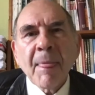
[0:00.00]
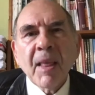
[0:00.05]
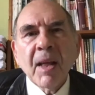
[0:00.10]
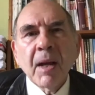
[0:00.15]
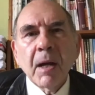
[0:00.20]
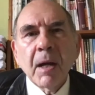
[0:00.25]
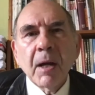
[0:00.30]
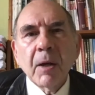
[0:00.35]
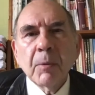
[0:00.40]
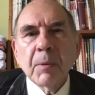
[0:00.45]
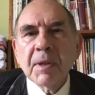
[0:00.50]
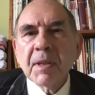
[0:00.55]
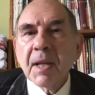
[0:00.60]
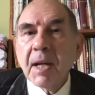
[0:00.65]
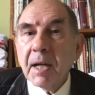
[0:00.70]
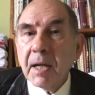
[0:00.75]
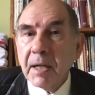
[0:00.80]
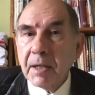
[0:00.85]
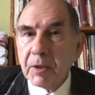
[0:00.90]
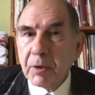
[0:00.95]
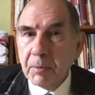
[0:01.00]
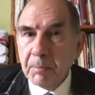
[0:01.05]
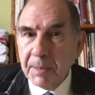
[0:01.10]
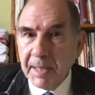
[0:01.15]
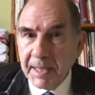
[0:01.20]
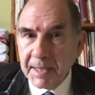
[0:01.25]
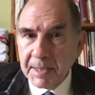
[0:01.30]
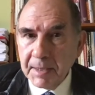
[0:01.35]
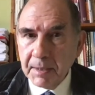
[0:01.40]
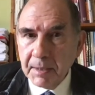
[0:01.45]
with higher
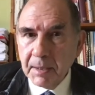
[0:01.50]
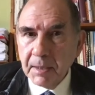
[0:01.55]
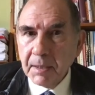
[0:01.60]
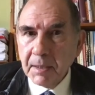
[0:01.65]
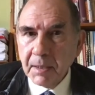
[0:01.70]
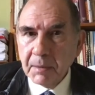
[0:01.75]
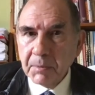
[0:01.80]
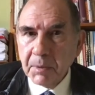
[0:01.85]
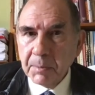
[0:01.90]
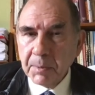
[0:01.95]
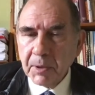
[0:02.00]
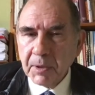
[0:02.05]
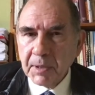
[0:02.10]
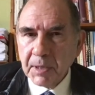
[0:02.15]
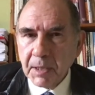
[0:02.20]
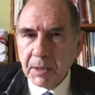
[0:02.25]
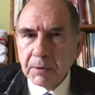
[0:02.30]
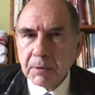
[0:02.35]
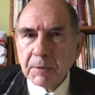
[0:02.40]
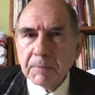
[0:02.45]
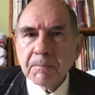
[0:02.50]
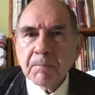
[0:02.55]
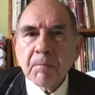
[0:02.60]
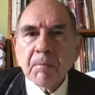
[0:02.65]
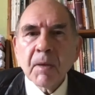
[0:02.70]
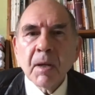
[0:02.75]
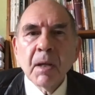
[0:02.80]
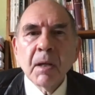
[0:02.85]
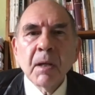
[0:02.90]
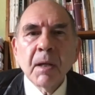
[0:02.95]
complexity, let me point out,
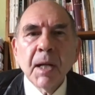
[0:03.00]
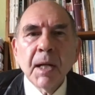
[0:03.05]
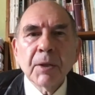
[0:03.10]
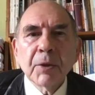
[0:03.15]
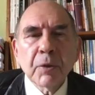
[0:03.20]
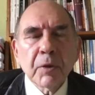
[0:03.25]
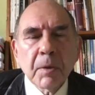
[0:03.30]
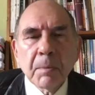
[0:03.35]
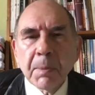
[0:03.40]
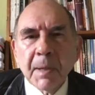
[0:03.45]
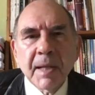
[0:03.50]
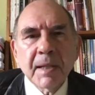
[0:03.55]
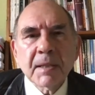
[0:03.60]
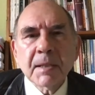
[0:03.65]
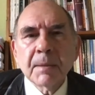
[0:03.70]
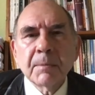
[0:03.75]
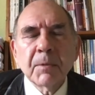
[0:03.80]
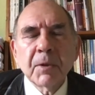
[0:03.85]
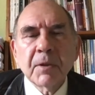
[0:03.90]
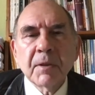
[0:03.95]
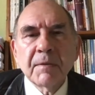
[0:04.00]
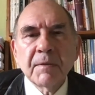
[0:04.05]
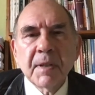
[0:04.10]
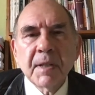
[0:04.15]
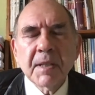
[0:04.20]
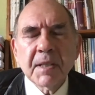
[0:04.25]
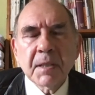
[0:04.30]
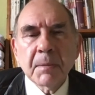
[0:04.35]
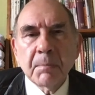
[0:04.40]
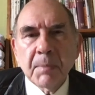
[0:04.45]
and to replace them with a
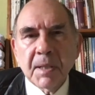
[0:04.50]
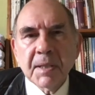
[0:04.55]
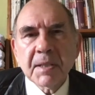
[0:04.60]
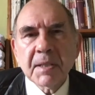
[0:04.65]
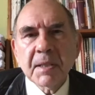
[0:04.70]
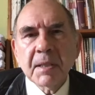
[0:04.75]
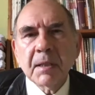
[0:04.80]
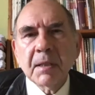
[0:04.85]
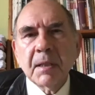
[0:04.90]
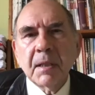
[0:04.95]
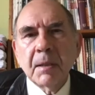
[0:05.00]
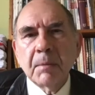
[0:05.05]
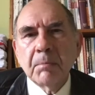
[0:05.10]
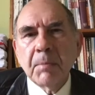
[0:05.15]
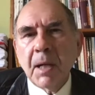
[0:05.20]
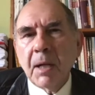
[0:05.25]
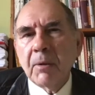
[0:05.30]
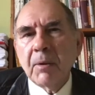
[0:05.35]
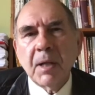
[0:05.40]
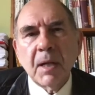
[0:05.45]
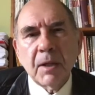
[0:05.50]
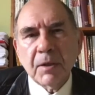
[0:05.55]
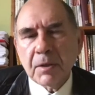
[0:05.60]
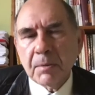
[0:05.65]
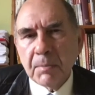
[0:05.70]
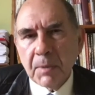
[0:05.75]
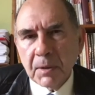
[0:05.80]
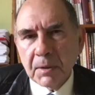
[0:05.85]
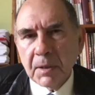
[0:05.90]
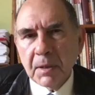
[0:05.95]
very simplistic Bauhaus
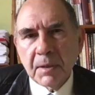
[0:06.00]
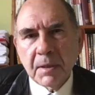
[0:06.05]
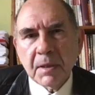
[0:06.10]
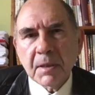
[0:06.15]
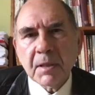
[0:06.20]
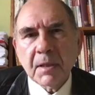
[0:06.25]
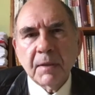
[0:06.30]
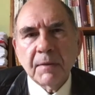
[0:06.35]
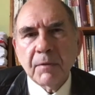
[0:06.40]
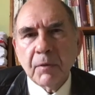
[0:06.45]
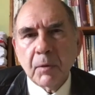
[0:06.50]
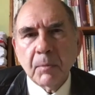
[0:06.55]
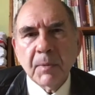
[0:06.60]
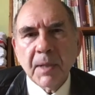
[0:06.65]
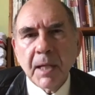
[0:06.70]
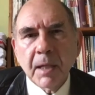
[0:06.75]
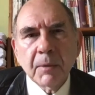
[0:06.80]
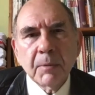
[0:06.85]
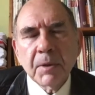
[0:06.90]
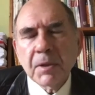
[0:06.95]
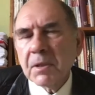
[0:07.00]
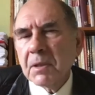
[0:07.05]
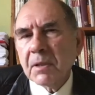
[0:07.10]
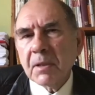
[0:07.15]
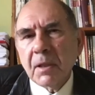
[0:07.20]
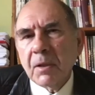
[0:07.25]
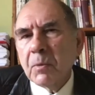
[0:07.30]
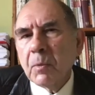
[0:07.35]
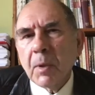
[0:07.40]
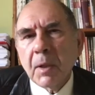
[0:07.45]
modernist form languages
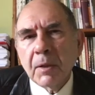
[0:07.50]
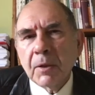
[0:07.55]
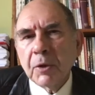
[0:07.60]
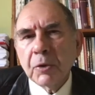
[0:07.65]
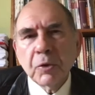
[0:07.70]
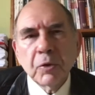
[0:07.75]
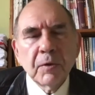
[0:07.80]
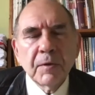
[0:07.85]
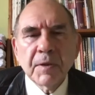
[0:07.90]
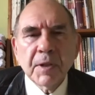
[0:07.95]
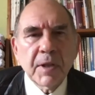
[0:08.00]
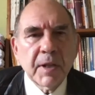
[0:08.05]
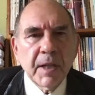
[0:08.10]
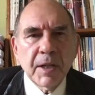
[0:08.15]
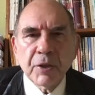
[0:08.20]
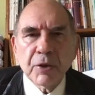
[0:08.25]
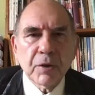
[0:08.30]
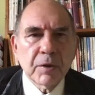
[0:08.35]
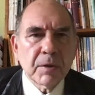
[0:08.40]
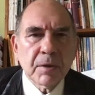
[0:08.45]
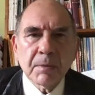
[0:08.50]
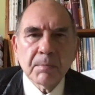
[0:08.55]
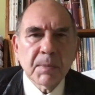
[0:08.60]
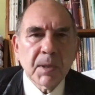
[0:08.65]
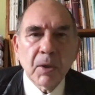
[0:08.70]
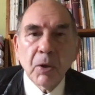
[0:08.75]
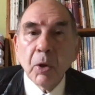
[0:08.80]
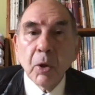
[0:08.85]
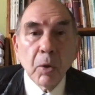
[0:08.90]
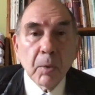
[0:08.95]
and one or two variations, but
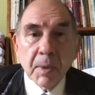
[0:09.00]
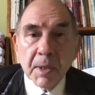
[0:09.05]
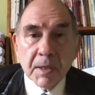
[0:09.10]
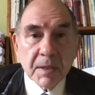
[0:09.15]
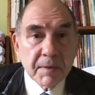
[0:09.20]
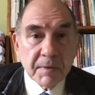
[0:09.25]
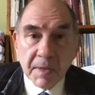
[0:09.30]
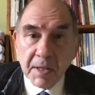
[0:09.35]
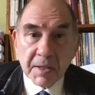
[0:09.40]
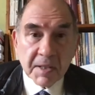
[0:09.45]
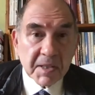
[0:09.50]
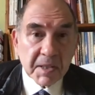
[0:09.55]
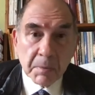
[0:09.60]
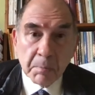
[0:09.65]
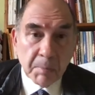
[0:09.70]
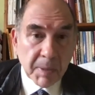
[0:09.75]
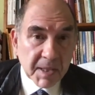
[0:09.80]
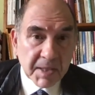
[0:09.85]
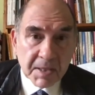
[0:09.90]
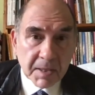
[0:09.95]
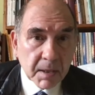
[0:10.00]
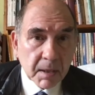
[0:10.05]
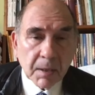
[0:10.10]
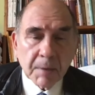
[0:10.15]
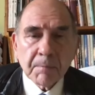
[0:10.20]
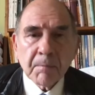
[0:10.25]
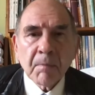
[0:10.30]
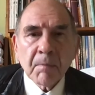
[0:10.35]
always very simplistic